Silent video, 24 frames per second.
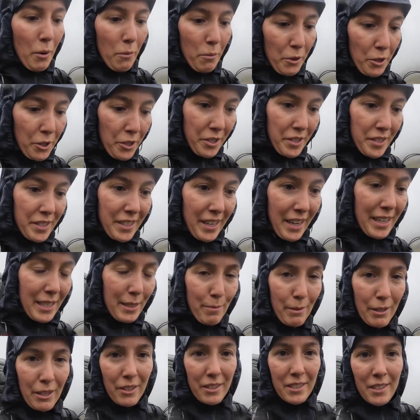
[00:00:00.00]
worst days,
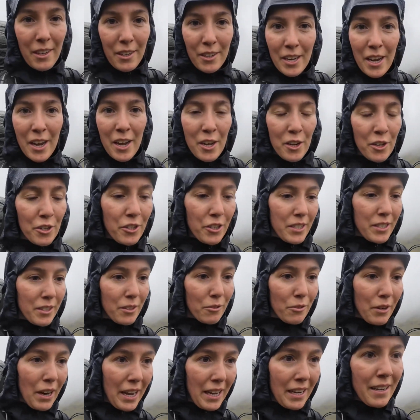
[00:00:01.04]
because not just
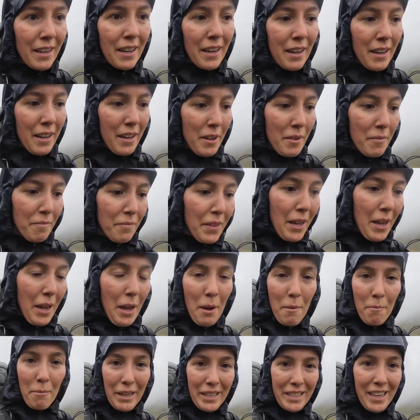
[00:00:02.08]
the rain,
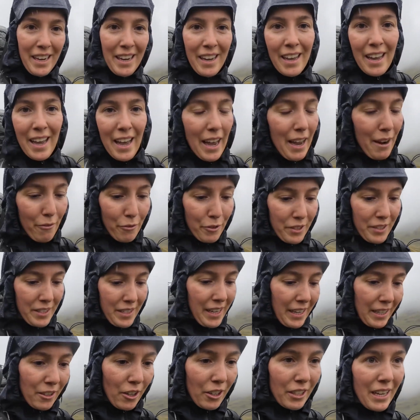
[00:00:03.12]
but
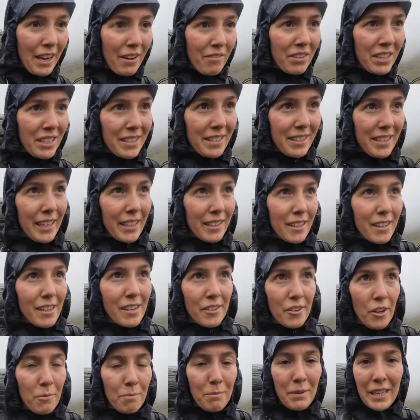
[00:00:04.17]
everything, not having
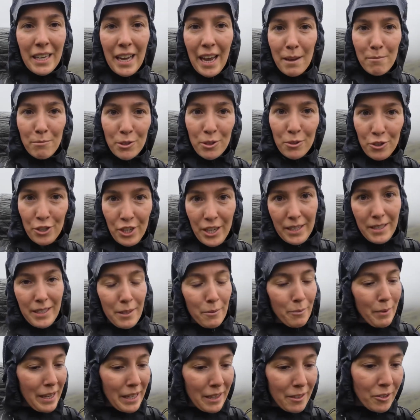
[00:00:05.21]
signal, not being able to check
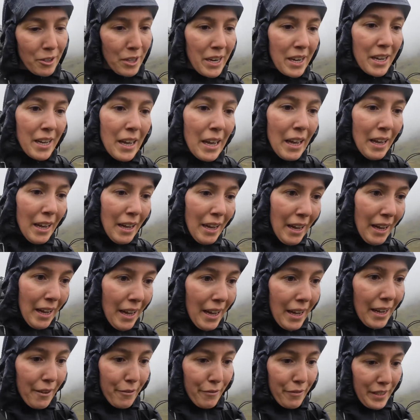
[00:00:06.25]
the weather
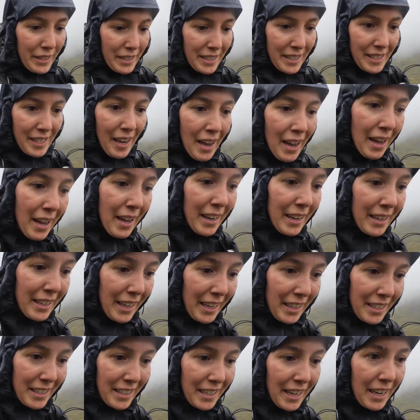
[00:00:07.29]
if it's
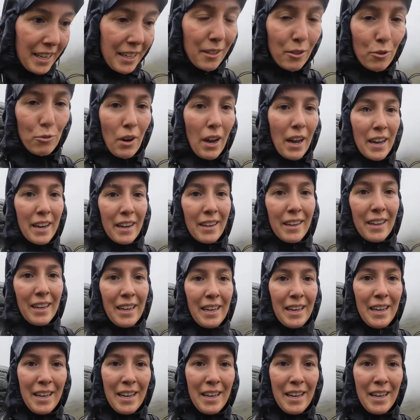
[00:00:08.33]
getting any drier,